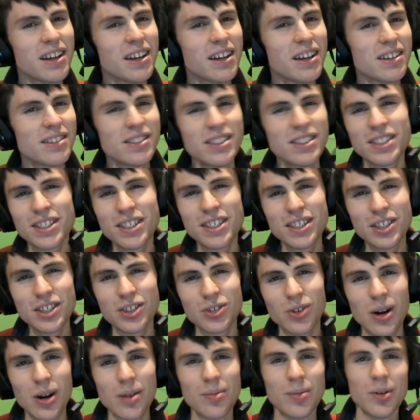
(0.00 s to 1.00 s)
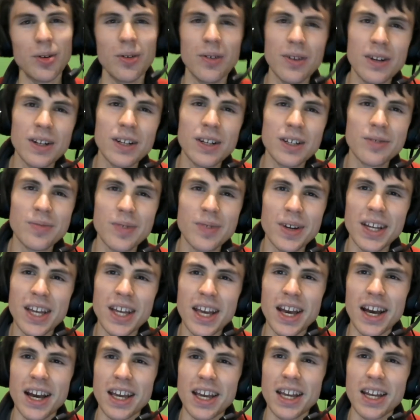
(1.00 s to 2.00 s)
just enjoyable. But
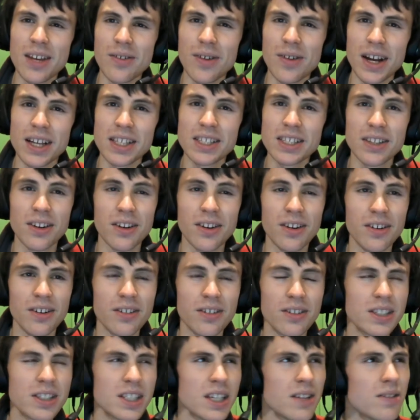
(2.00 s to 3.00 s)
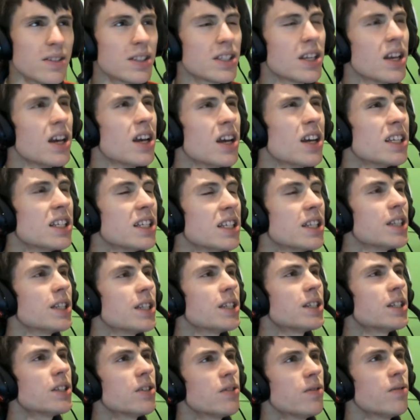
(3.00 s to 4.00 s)
yeah, anyway, so, because there was,
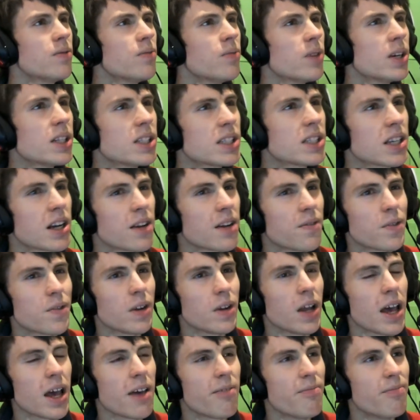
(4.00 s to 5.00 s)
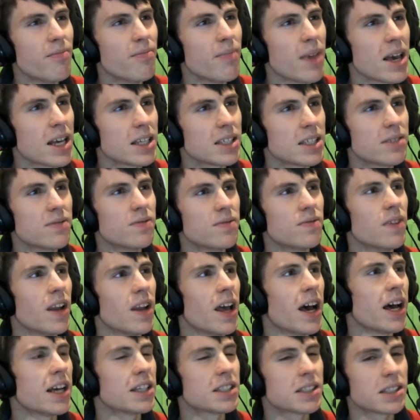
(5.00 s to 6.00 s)
there's certain ones that I feel like have massive
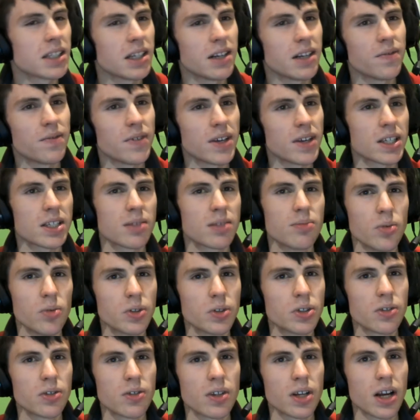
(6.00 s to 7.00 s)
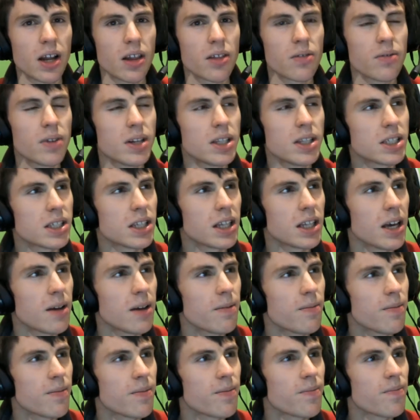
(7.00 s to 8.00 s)
lasting effects more so than other ones and
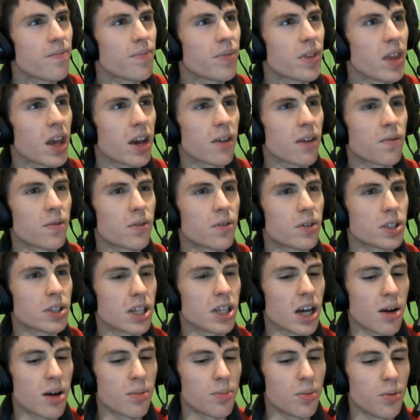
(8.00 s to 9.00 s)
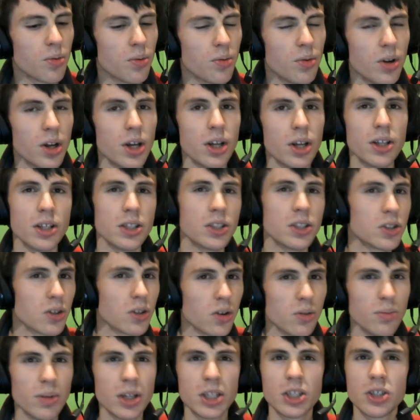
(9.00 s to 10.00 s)
that. Like, for example, there's
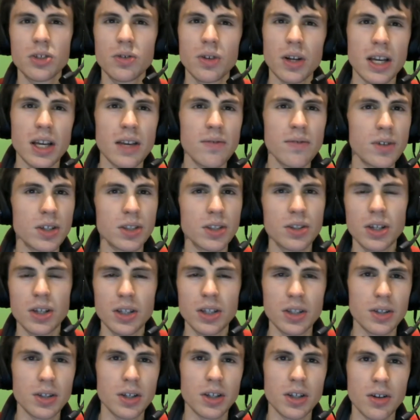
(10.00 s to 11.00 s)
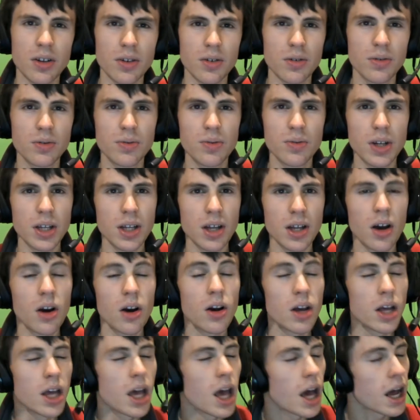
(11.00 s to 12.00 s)
so much sort of, even, in, you know, 20,
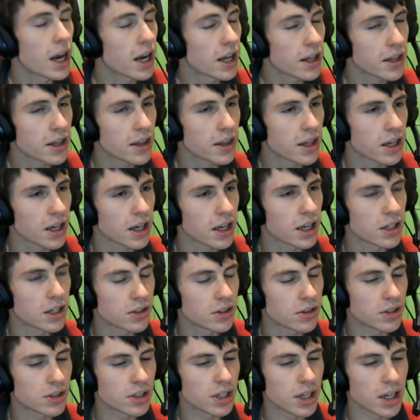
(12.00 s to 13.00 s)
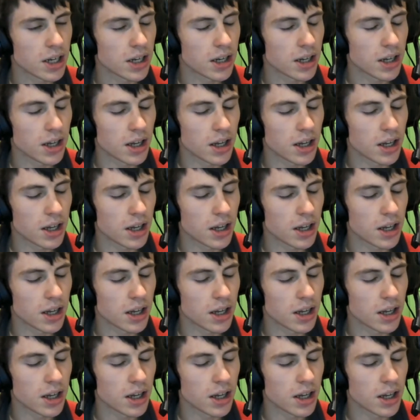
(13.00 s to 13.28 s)
uh, another thing interesting,